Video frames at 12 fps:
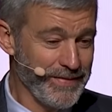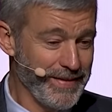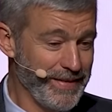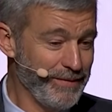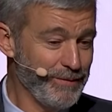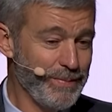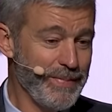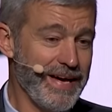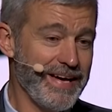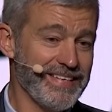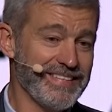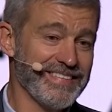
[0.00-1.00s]
and every
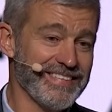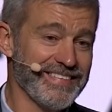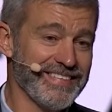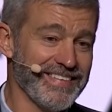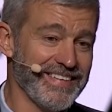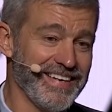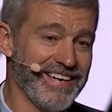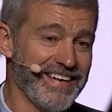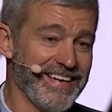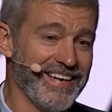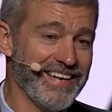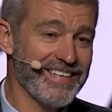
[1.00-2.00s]
man
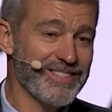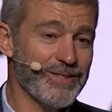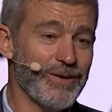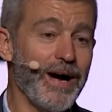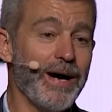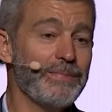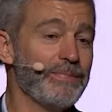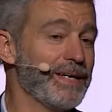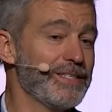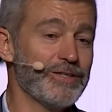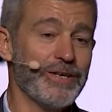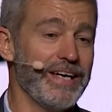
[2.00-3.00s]
a scribe
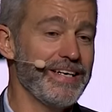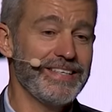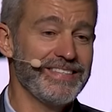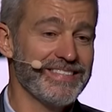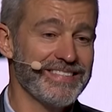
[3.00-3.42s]
by trade